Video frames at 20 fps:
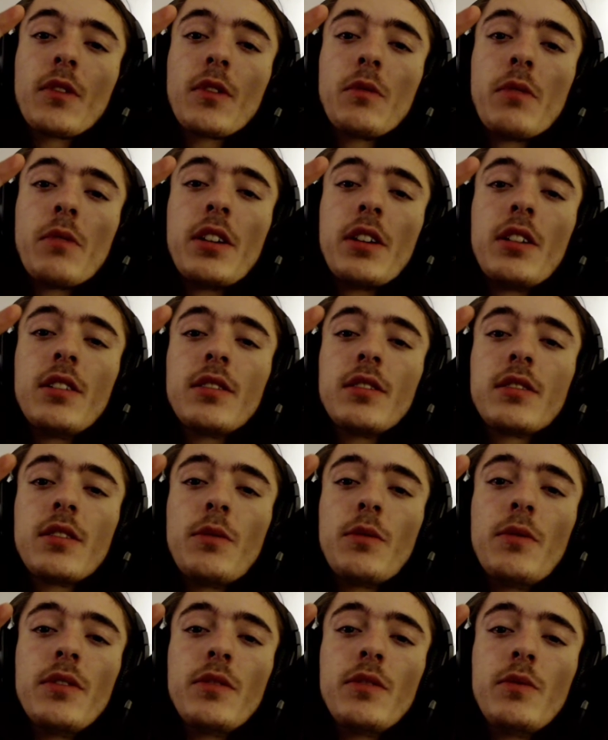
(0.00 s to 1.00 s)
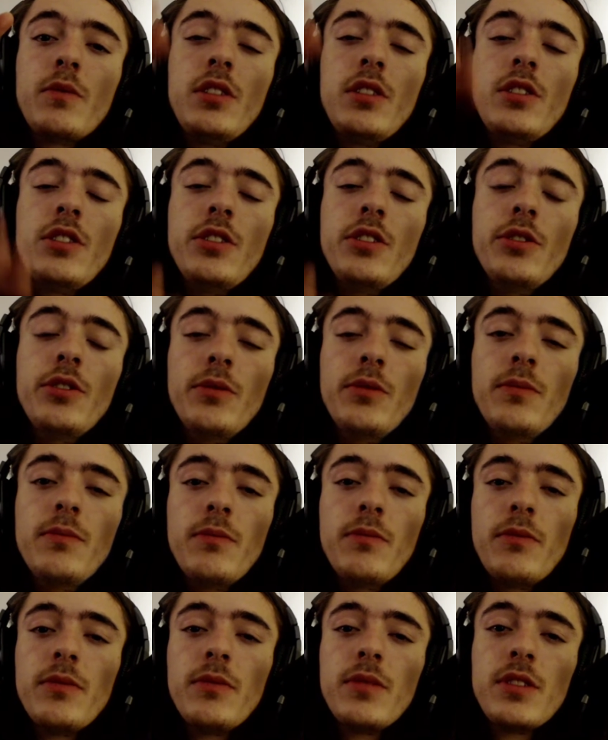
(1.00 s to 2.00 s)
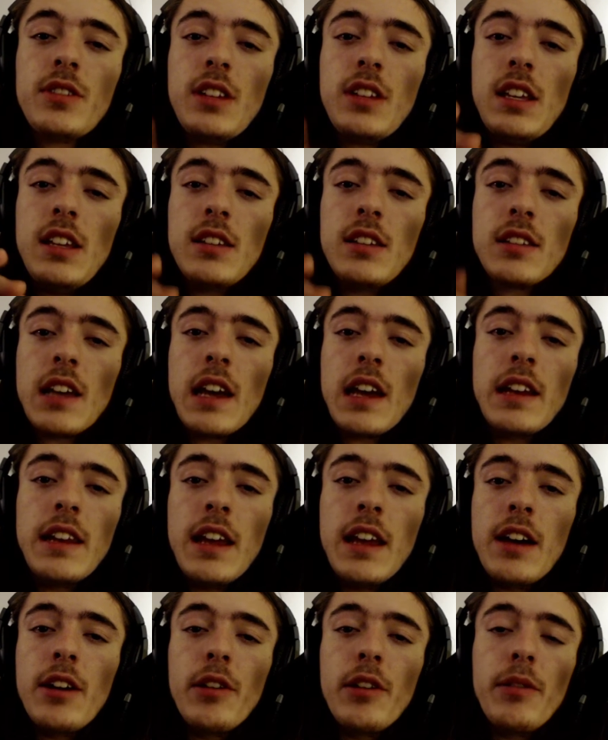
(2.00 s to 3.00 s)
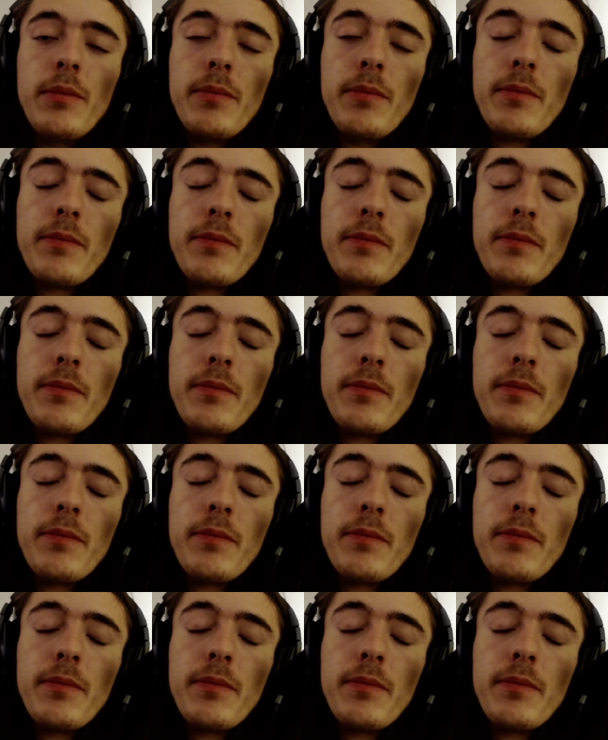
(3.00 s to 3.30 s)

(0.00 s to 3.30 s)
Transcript: right on someone's windshield, sticky side down.